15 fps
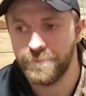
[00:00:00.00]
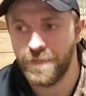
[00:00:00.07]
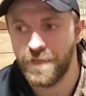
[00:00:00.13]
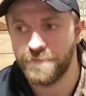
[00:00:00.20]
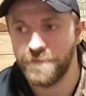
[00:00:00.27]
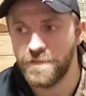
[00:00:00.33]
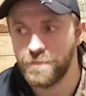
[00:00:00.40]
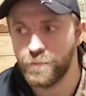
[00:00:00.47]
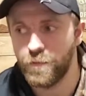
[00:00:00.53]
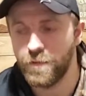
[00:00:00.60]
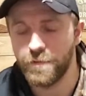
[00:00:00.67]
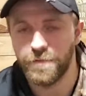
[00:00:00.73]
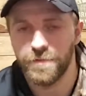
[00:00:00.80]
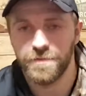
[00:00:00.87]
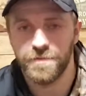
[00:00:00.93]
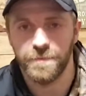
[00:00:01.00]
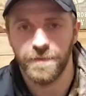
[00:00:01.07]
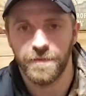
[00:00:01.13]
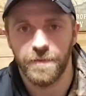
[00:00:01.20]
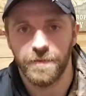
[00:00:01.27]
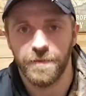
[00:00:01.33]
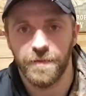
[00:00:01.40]
FS1 or
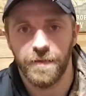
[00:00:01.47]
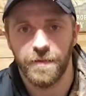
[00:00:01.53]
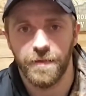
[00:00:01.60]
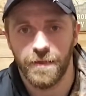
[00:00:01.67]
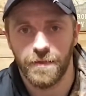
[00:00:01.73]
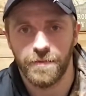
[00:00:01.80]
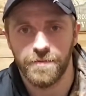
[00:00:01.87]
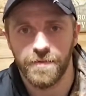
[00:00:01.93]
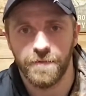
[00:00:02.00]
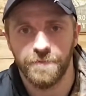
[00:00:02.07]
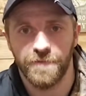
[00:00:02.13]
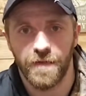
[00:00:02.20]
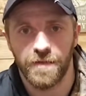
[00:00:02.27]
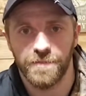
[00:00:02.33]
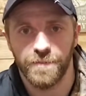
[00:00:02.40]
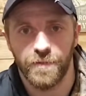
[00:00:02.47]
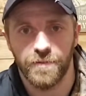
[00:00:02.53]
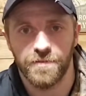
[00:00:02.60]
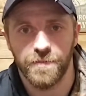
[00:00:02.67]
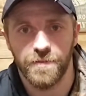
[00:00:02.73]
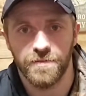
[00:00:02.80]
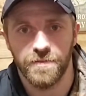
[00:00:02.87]
something like that. I think it's on Fox
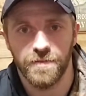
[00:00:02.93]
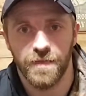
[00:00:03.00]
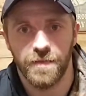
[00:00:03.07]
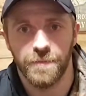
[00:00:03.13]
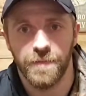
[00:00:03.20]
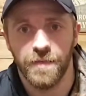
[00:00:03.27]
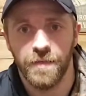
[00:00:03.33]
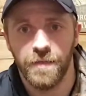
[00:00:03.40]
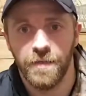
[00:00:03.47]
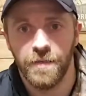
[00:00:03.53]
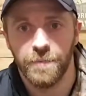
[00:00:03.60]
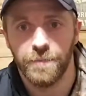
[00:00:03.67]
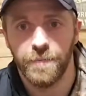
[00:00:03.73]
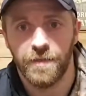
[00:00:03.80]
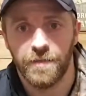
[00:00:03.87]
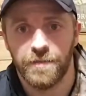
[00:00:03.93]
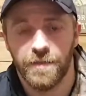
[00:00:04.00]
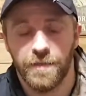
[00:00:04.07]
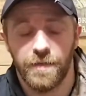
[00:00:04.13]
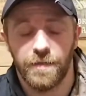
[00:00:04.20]
Sports most of the time. But